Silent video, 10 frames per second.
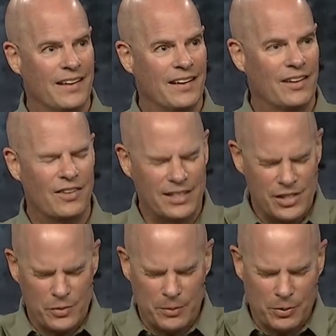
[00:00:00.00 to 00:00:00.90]
And so I
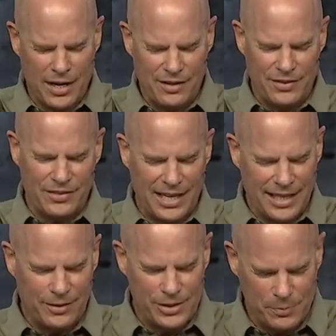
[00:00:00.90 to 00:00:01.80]
just want to pray over you right
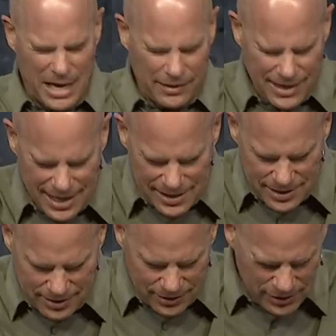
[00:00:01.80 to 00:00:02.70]
now. Would you bow your heads and
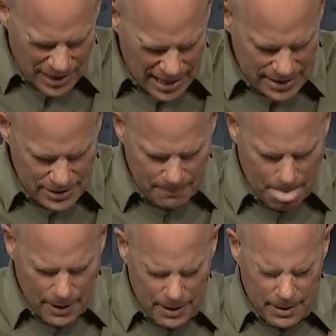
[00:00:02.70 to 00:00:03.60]
close your eyes? And
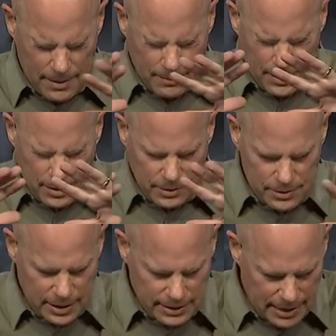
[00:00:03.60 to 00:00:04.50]
we're going to close
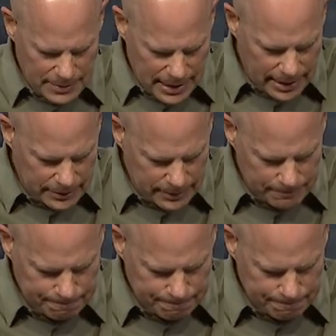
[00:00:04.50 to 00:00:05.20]
our time together.